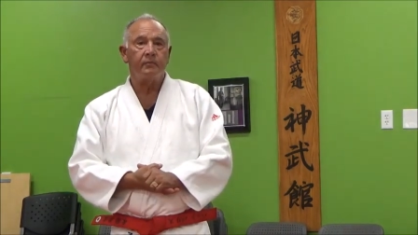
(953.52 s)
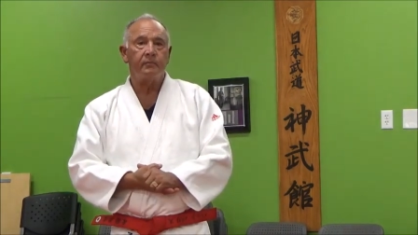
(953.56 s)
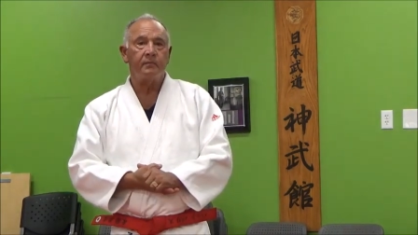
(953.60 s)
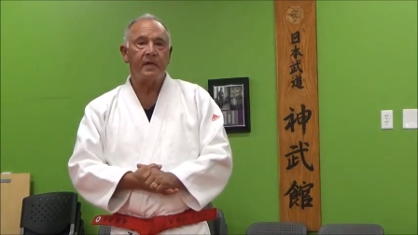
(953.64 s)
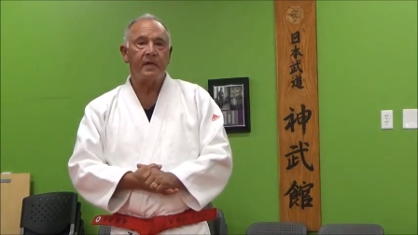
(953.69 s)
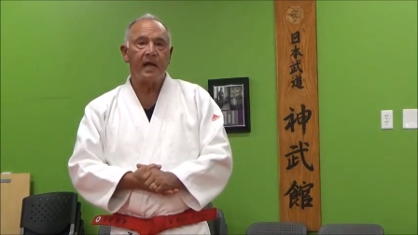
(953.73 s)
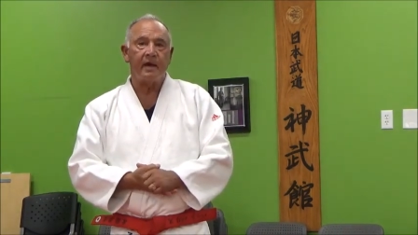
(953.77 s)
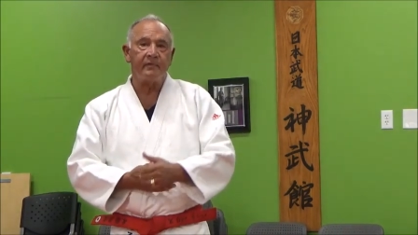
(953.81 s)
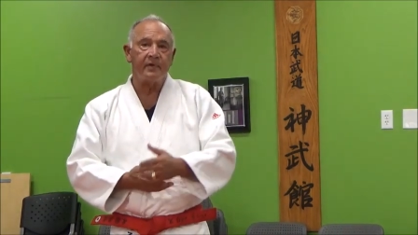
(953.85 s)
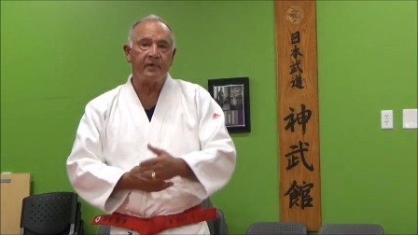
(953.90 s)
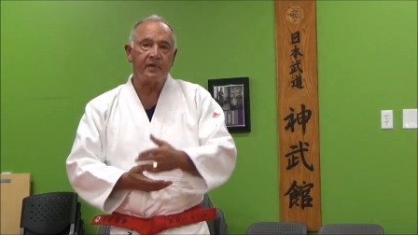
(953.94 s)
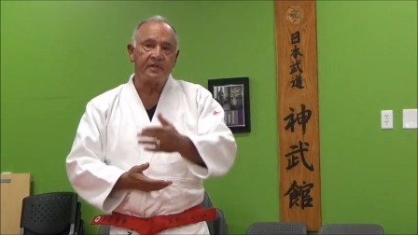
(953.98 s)

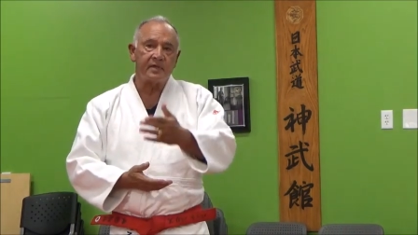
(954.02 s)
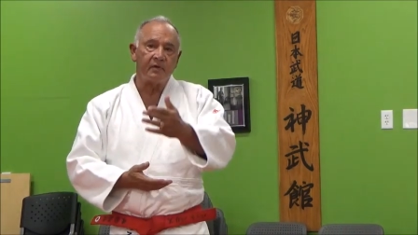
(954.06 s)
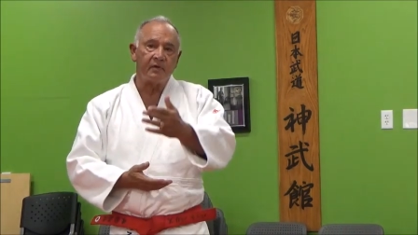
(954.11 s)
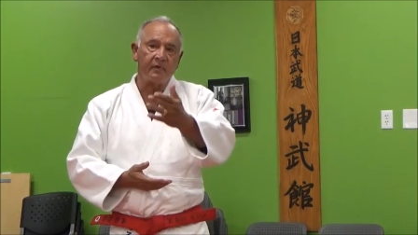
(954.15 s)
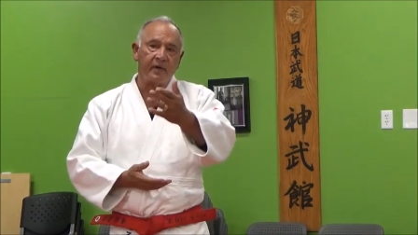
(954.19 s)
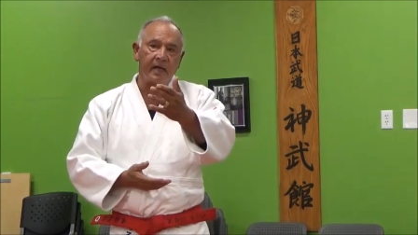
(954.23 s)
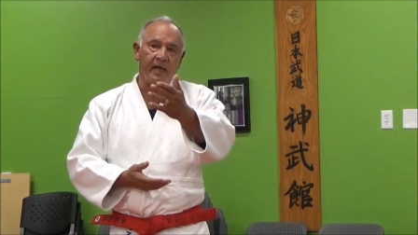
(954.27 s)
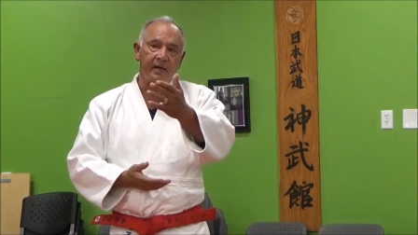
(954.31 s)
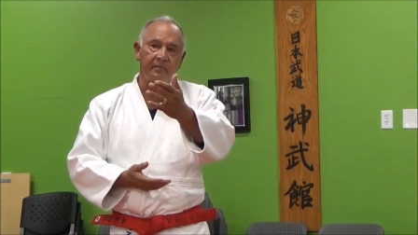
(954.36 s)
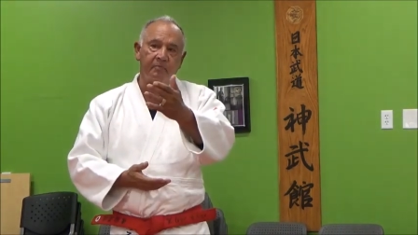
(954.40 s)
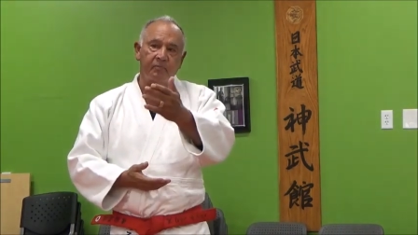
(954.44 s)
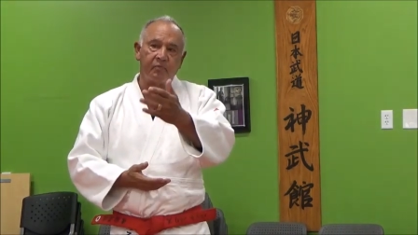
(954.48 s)
having someone
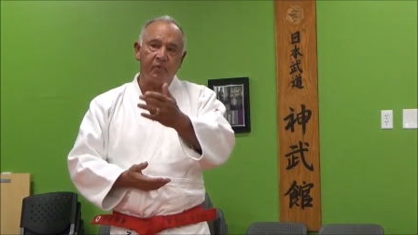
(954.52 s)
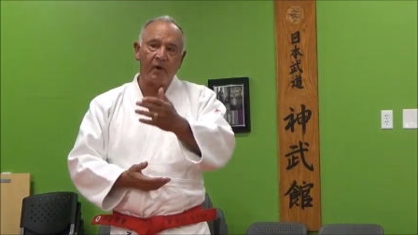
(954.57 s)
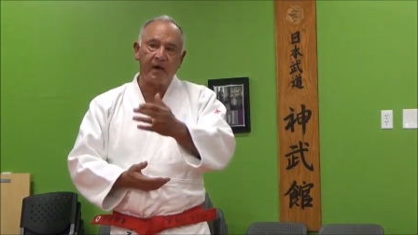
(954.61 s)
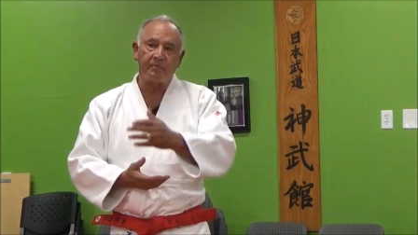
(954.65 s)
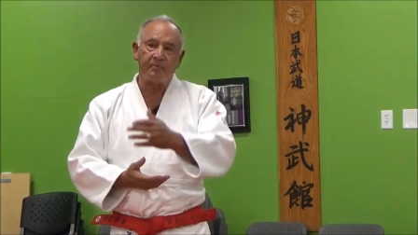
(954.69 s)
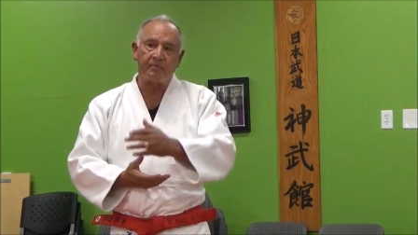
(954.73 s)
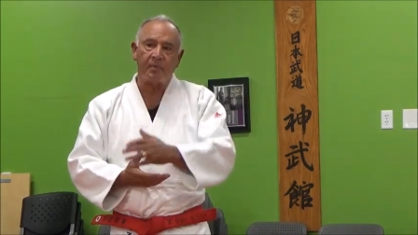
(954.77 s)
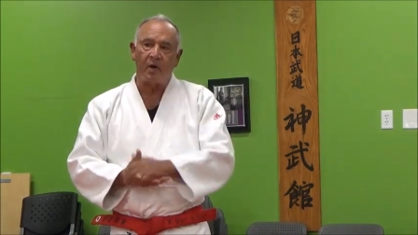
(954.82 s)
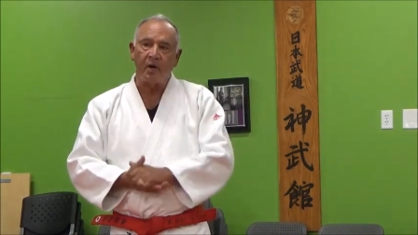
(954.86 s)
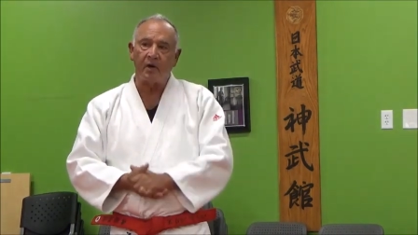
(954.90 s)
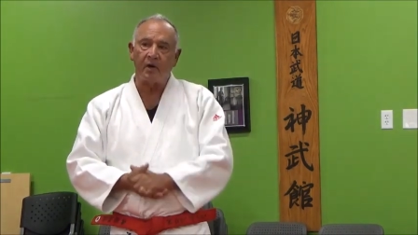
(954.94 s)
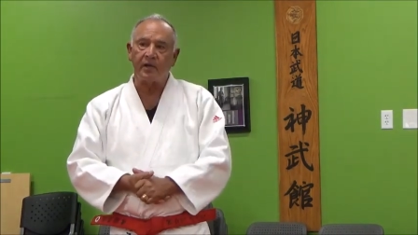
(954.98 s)
like Brett
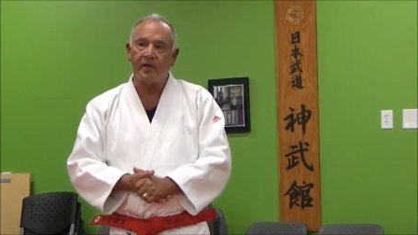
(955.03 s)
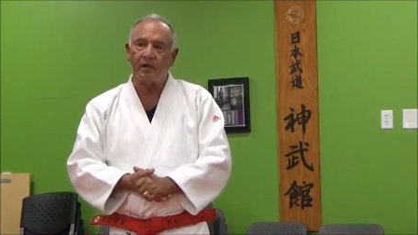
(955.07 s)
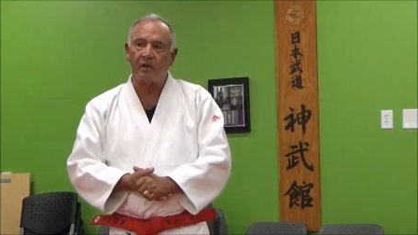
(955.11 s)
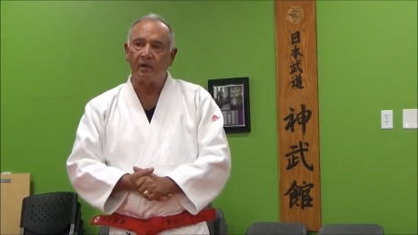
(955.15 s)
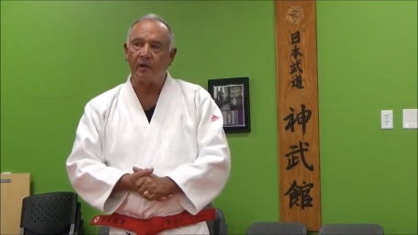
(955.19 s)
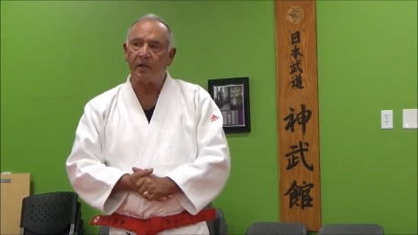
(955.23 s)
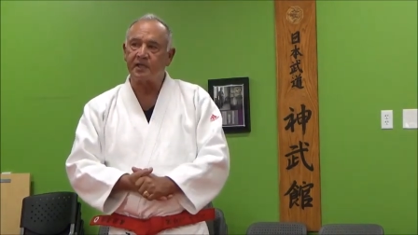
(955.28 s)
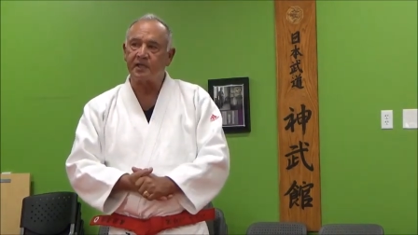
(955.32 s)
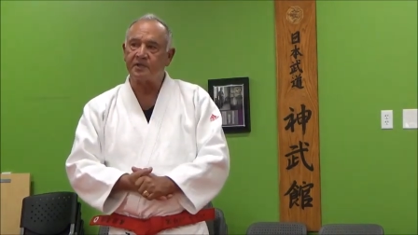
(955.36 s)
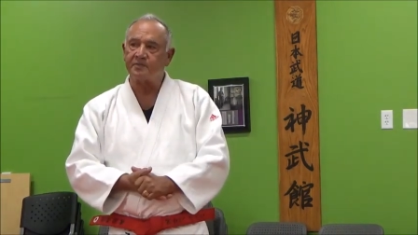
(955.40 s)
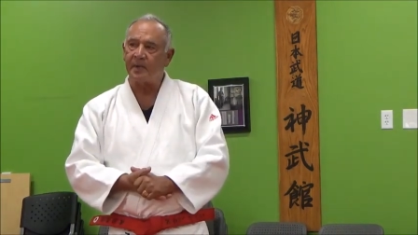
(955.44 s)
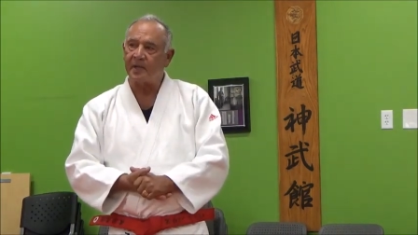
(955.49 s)
Parkhill
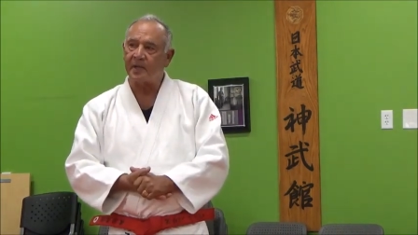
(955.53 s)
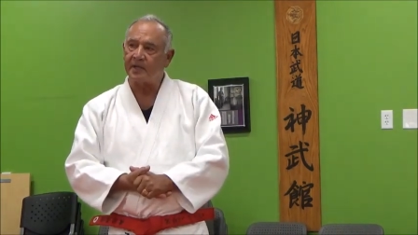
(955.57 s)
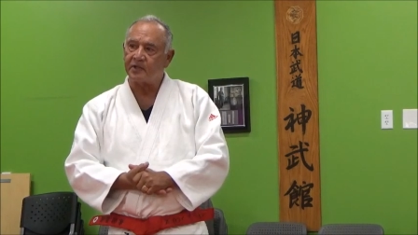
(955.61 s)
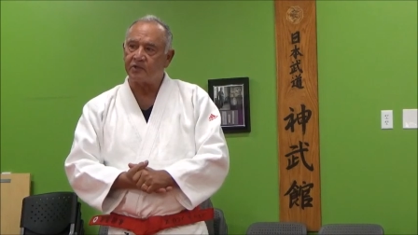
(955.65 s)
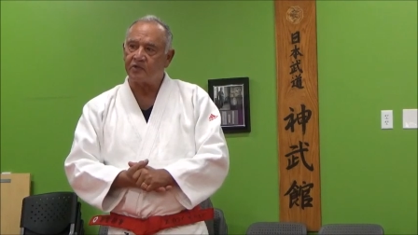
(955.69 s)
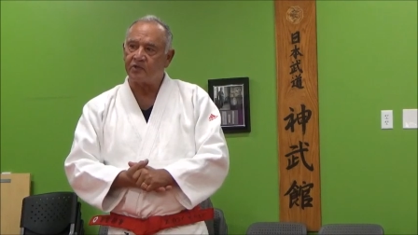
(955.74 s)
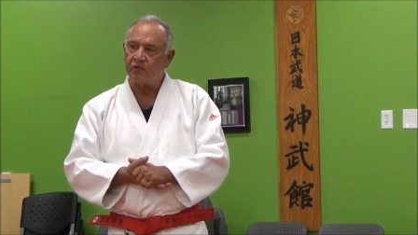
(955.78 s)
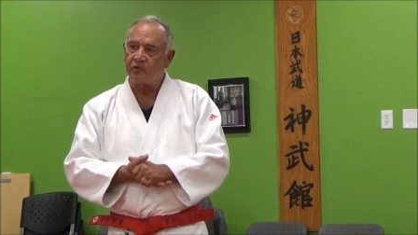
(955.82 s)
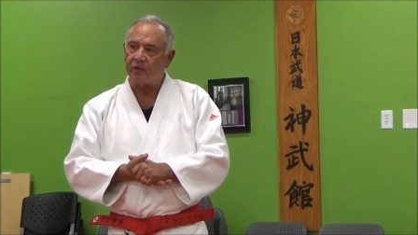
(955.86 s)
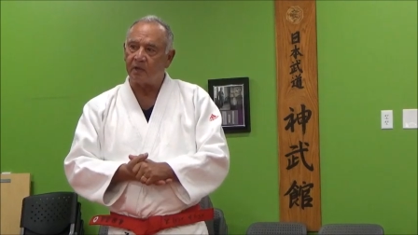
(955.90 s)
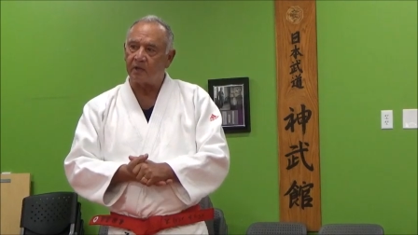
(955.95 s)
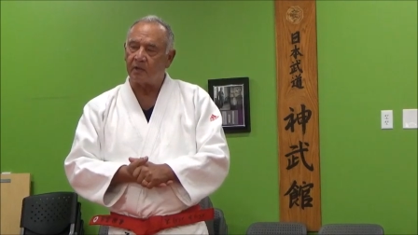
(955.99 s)
as my
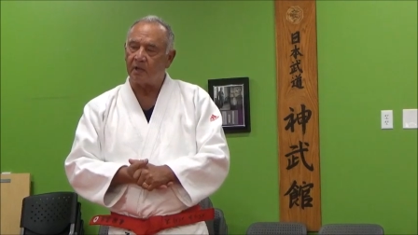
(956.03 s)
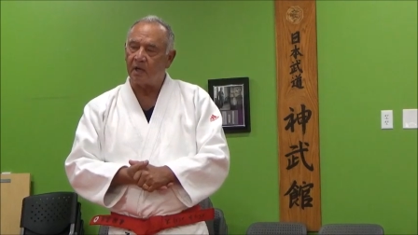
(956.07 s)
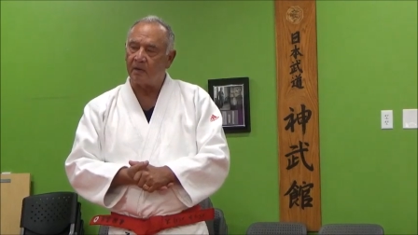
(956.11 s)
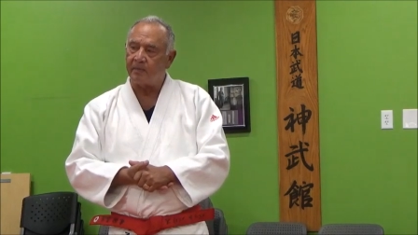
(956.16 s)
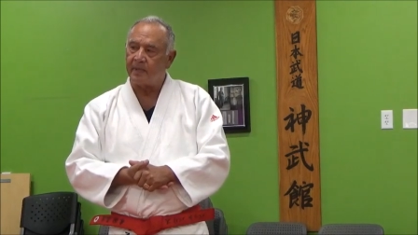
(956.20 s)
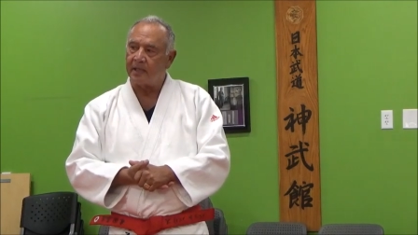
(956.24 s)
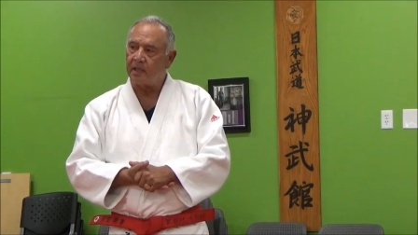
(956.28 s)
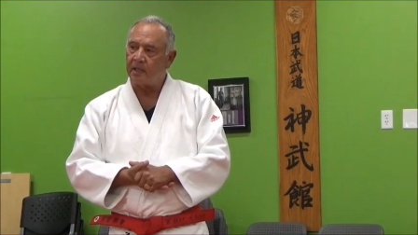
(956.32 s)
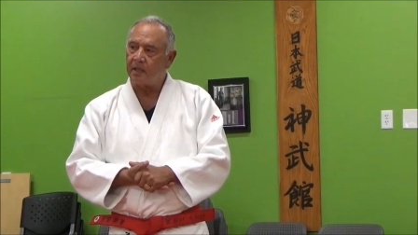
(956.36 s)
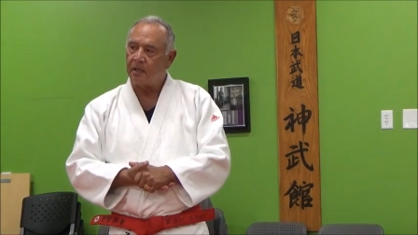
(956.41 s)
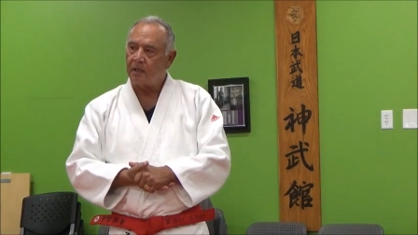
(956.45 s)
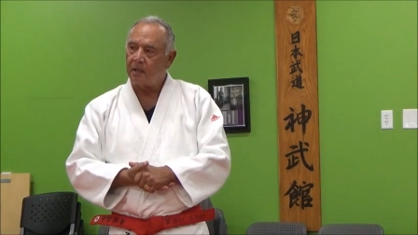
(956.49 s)
student. I mean,